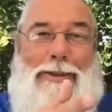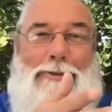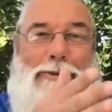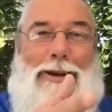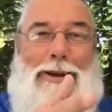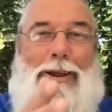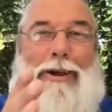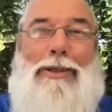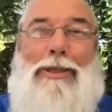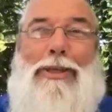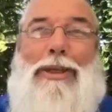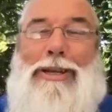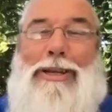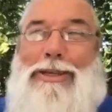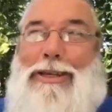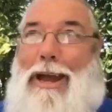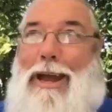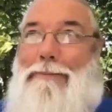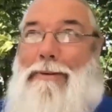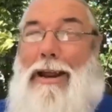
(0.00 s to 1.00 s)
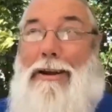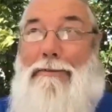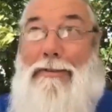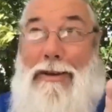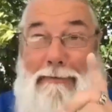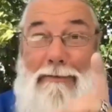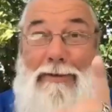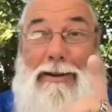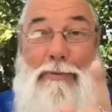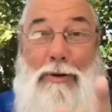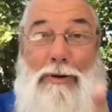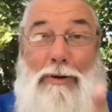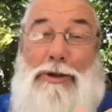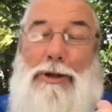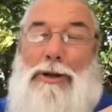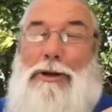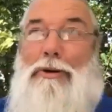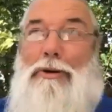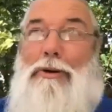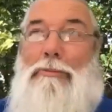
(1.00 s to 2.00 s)
There were a lot of things came out of it. It was
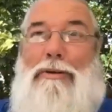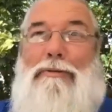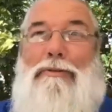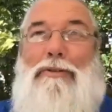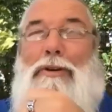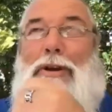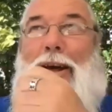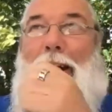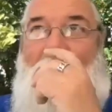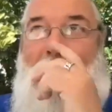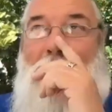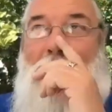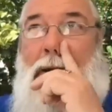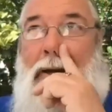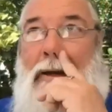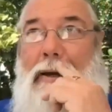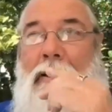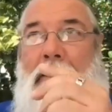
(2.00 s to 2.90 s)
the call before ours.